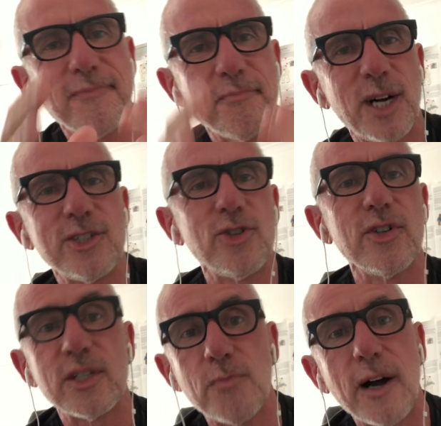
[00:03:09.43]
my
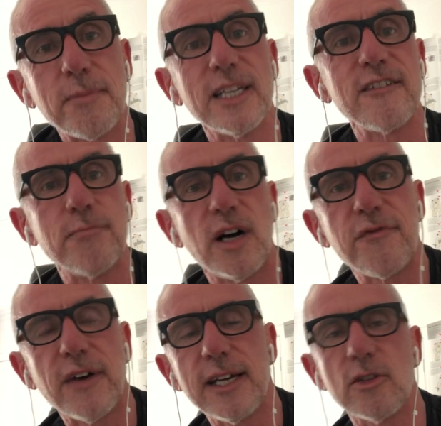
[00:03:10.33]
church, my belief, my
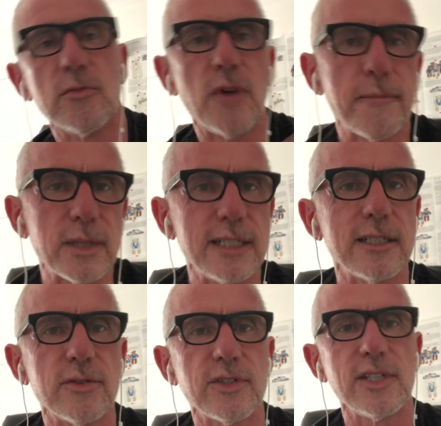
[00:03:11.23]
faith, or my
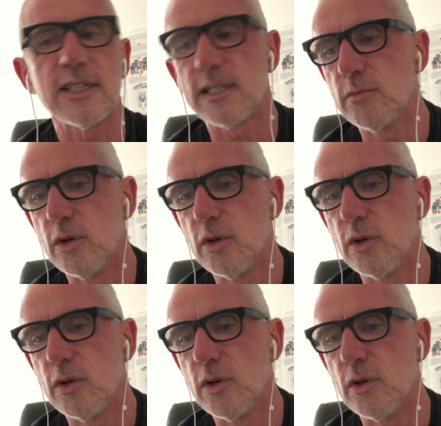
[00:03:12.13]
political system,